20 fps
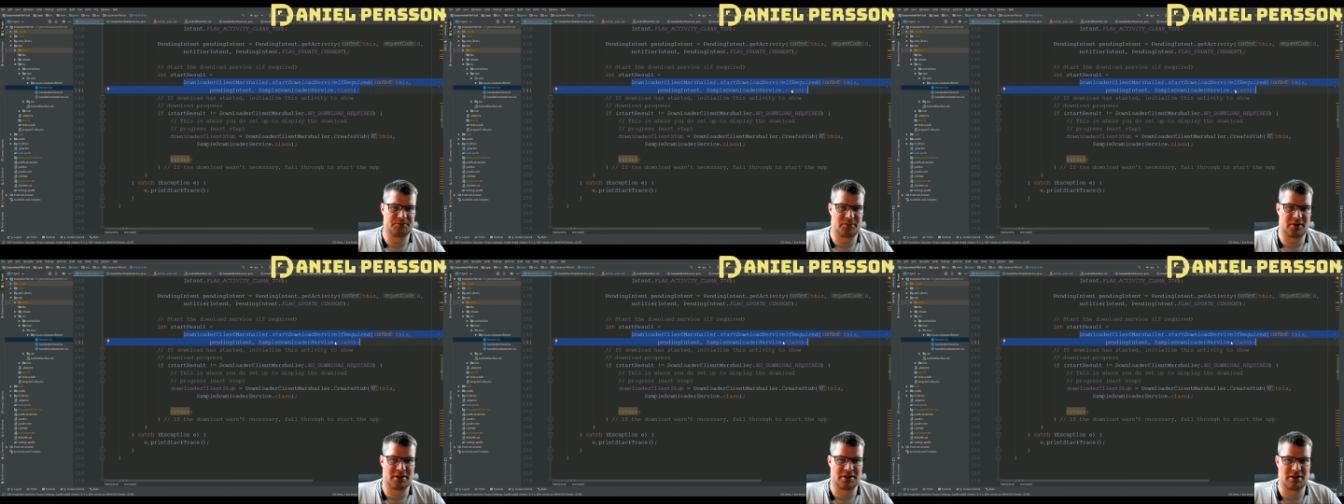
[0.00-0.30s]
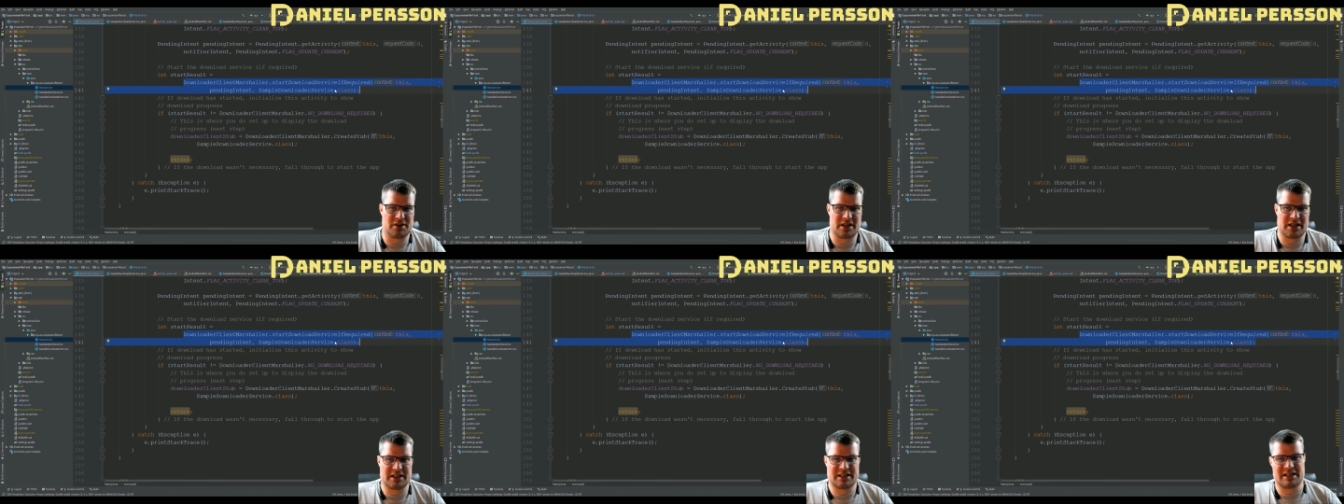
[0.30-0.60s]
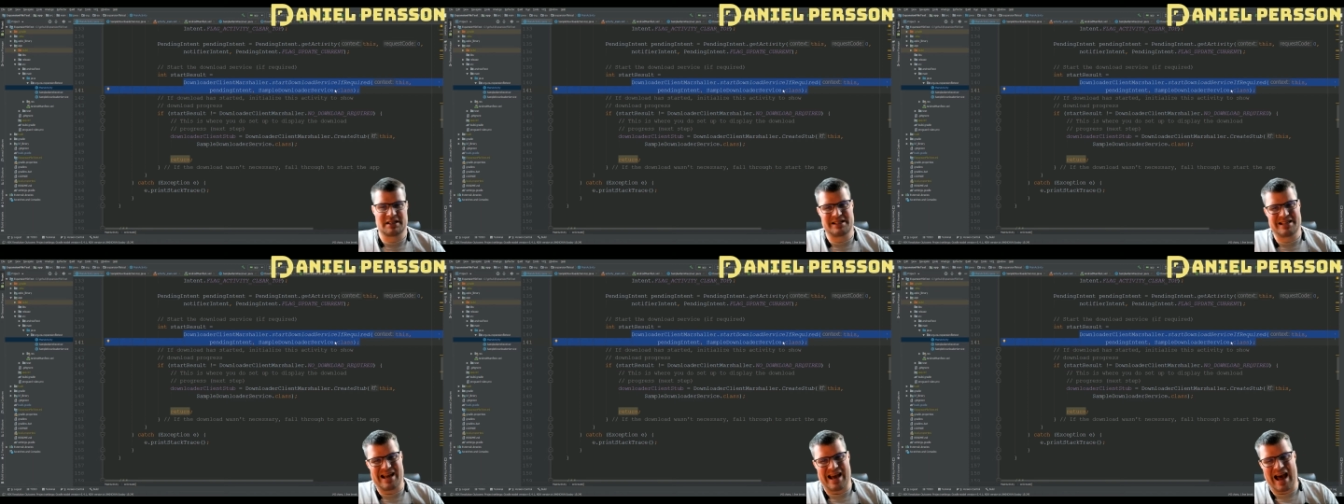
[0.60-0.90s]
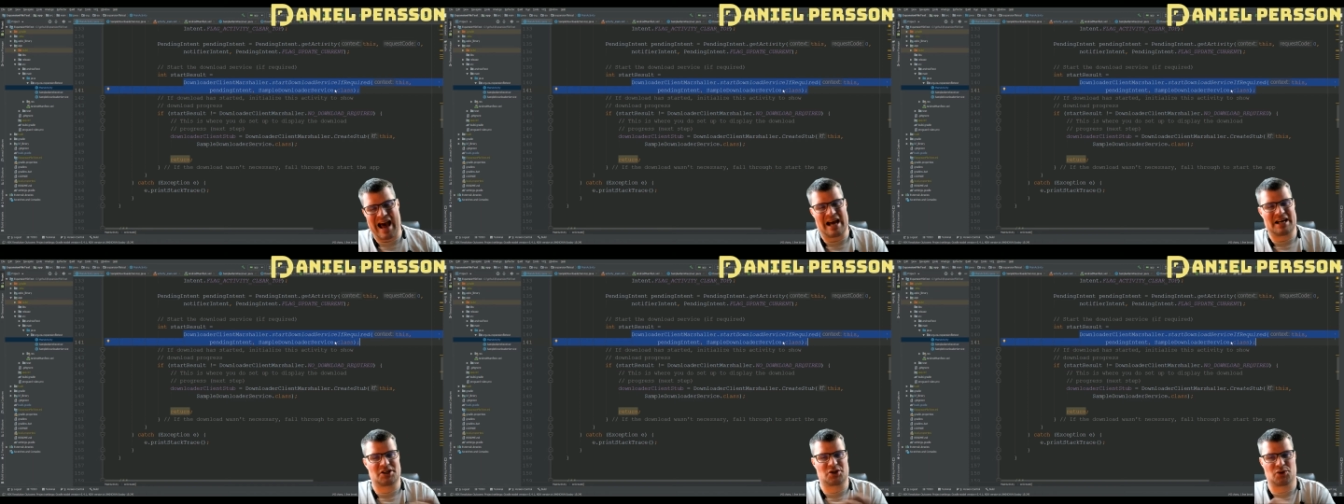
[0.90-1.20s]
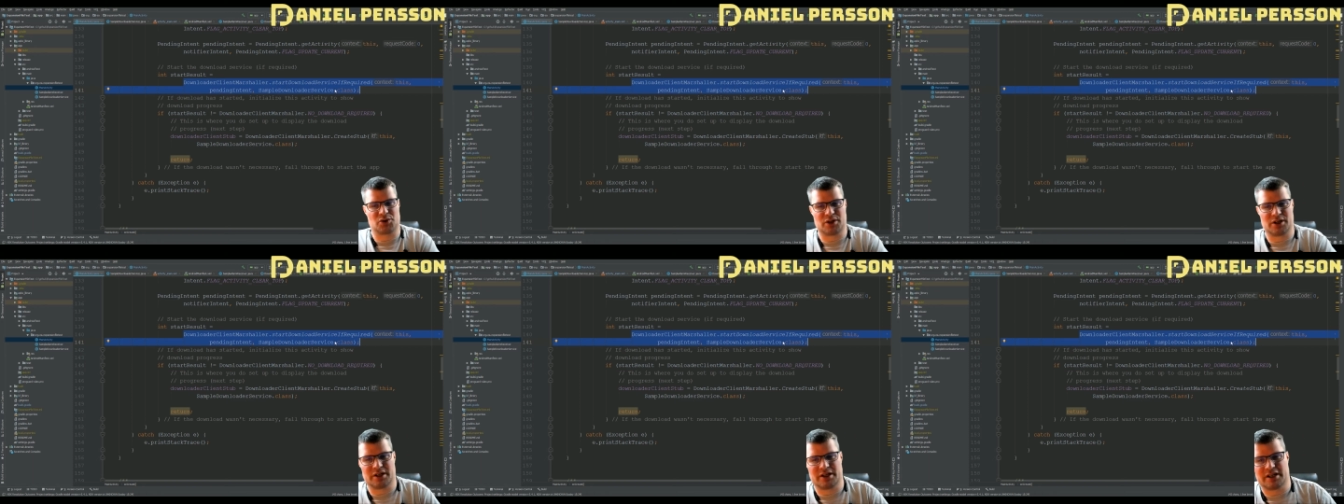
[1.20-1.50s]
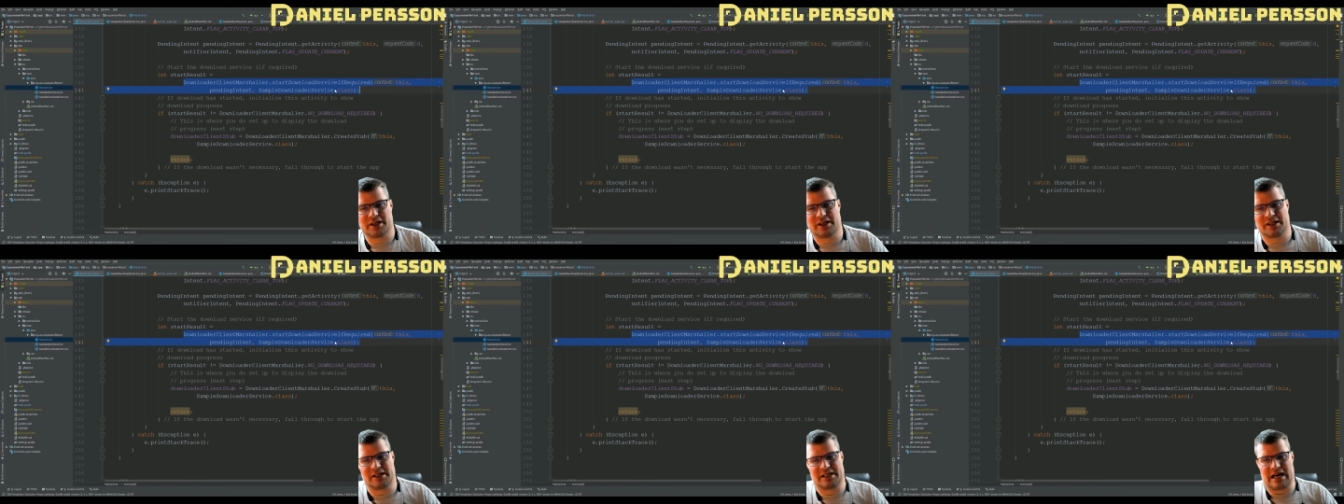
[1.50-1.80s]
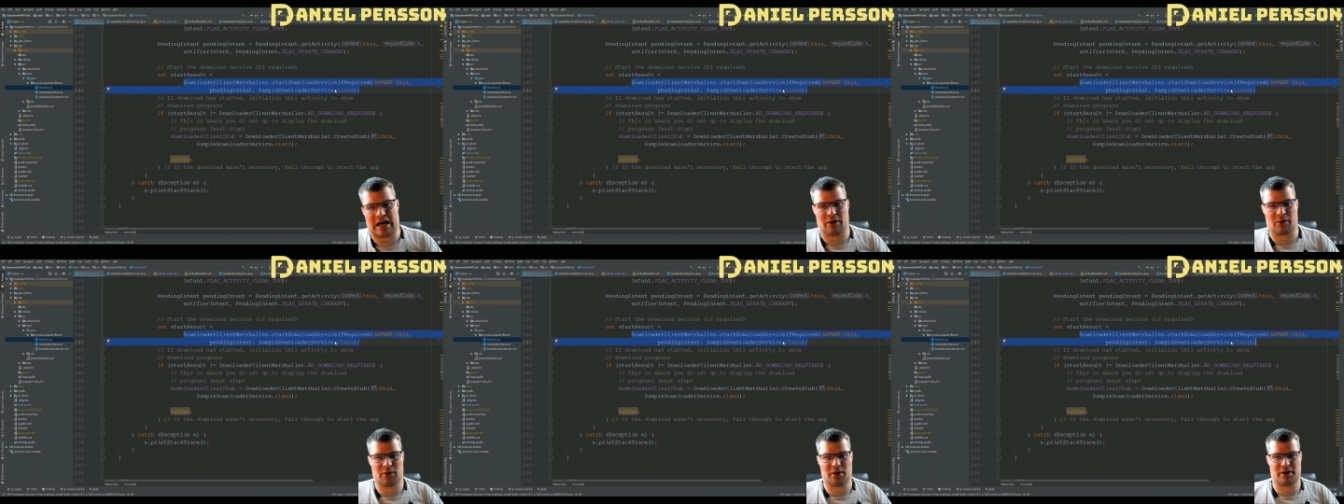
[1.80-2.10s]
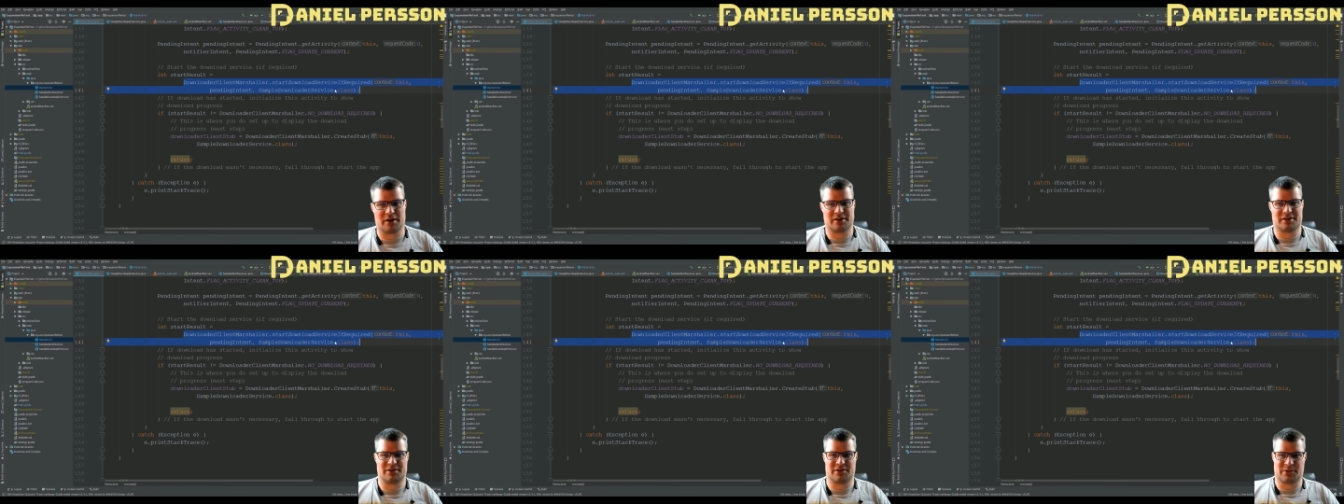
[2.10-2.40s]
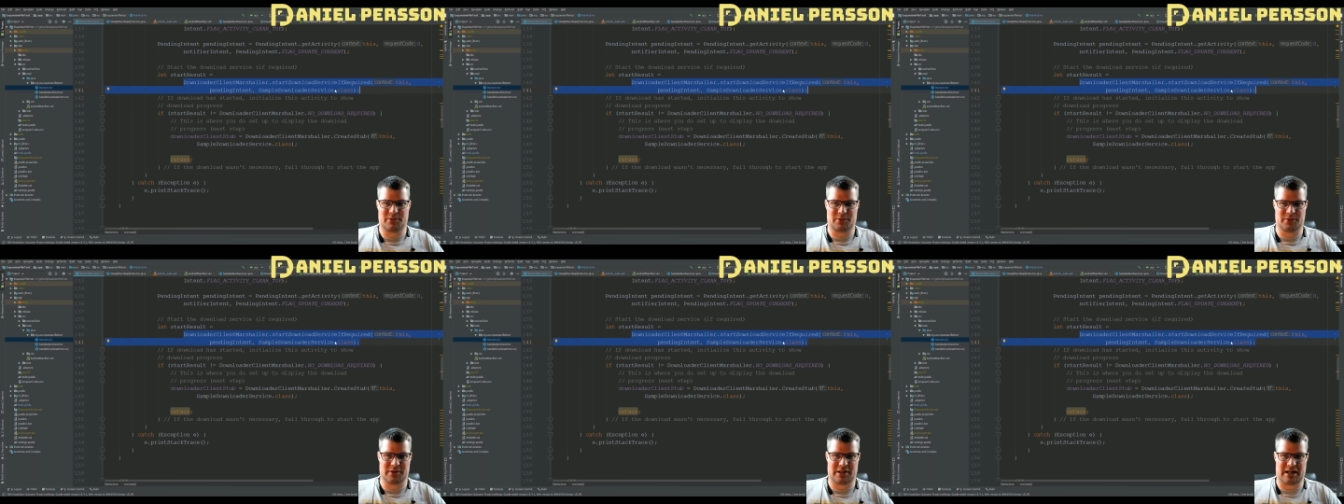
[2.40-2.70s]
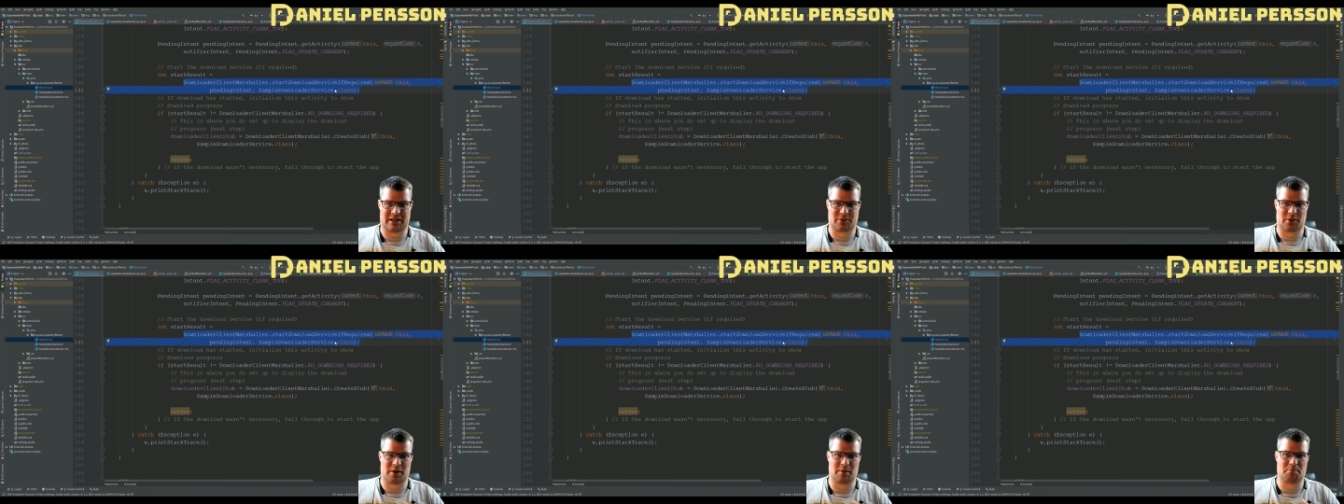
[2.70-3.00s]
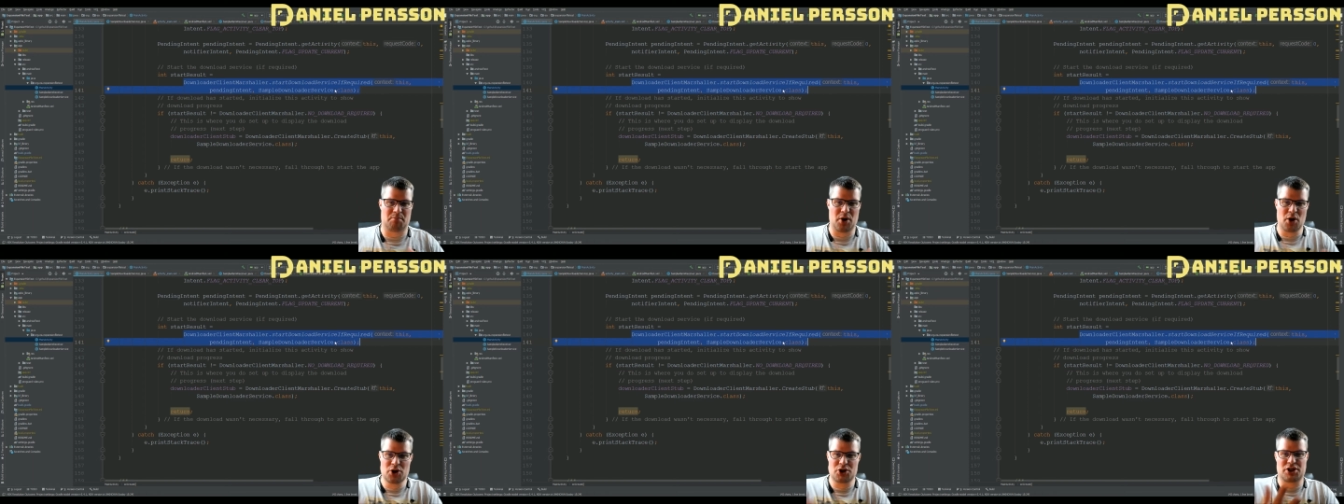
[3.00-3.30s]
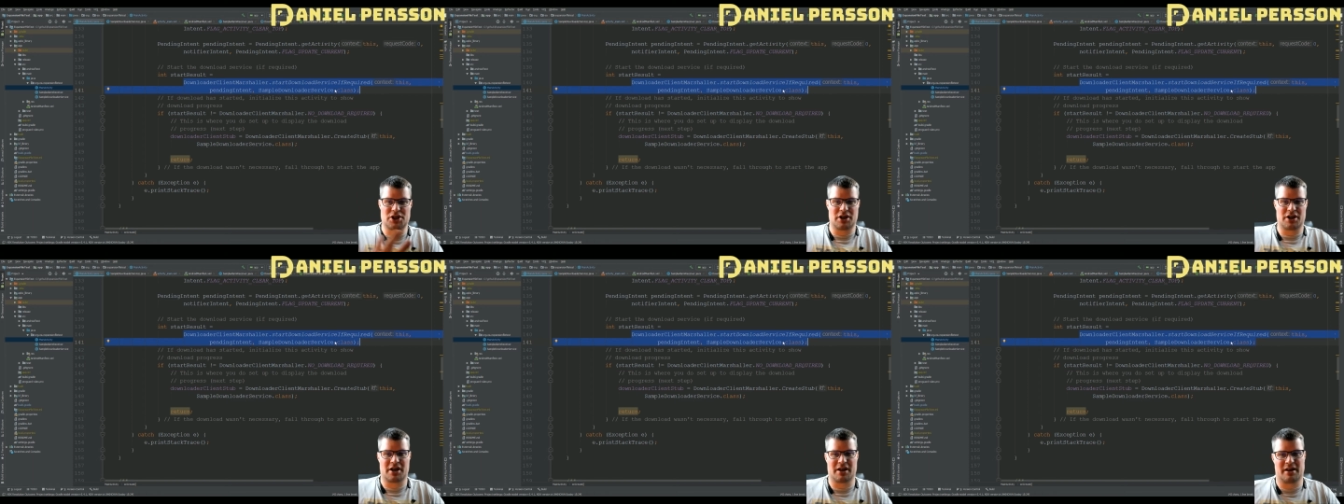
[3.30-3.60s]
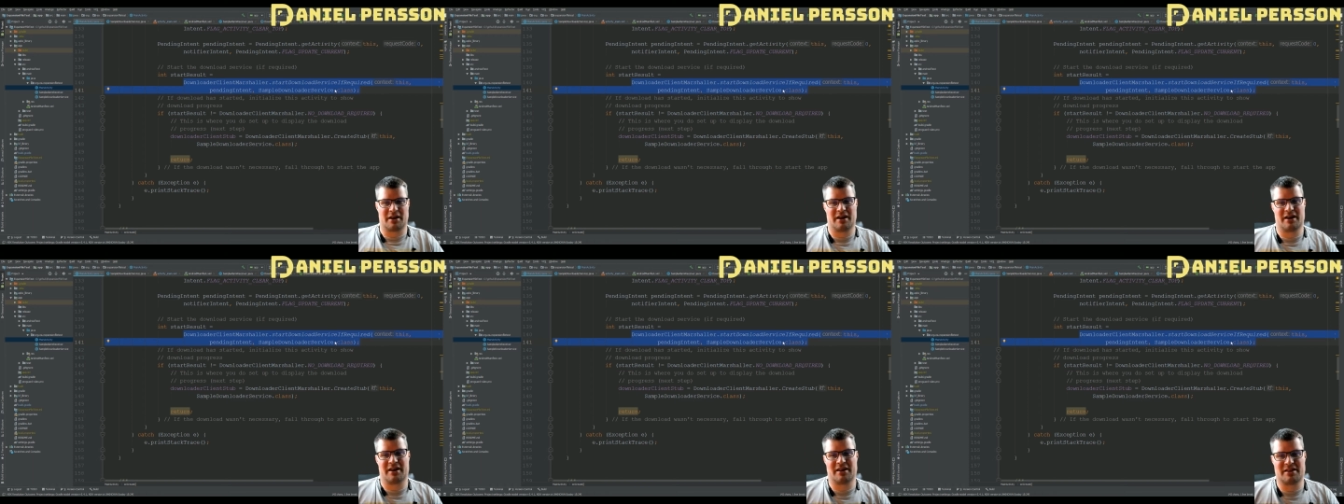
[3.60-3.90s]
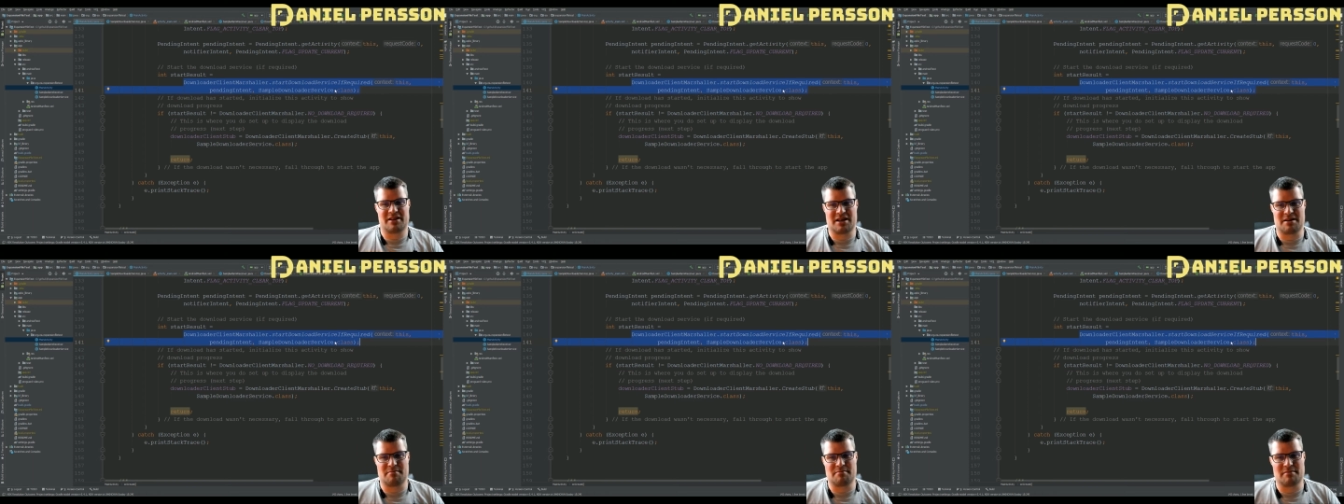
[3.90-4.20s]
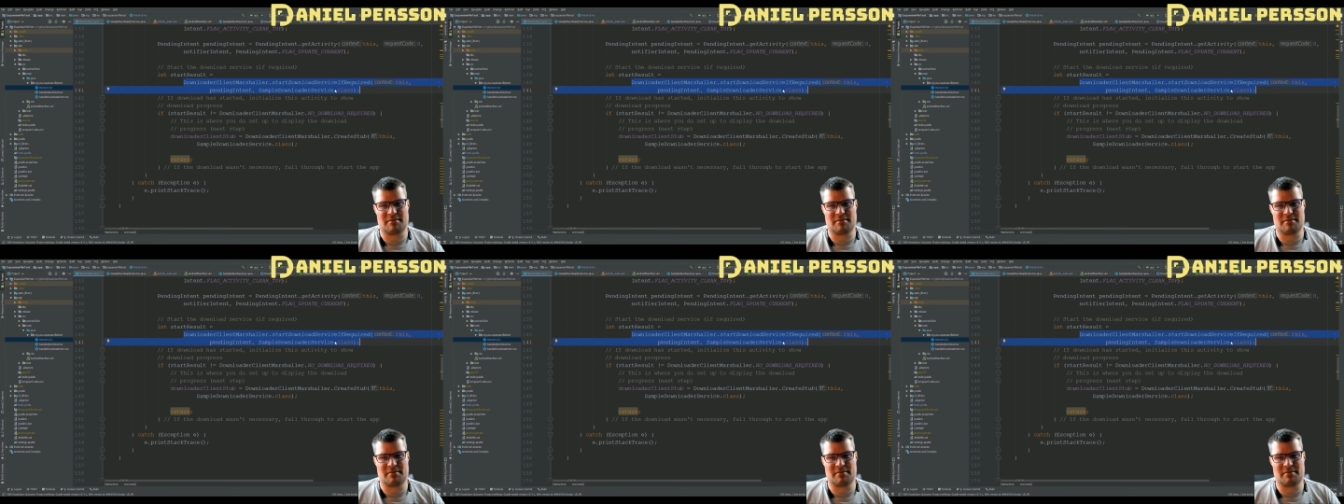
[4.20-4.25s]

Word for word: So this is the actual down uh, that will push uh, the